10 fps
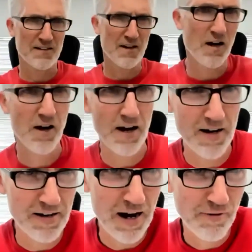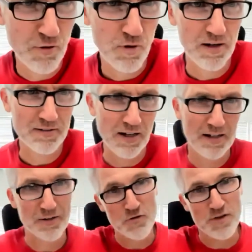No. All right. Everyone's got
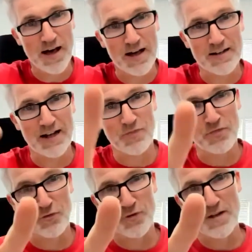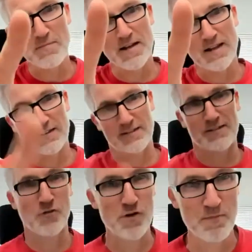to do that. You got three minutes.
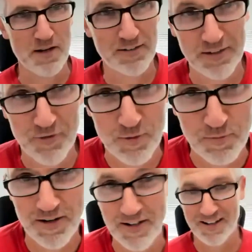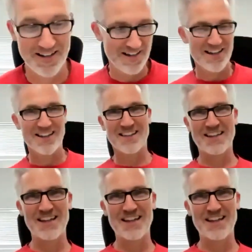Three minutes, everybody, to, to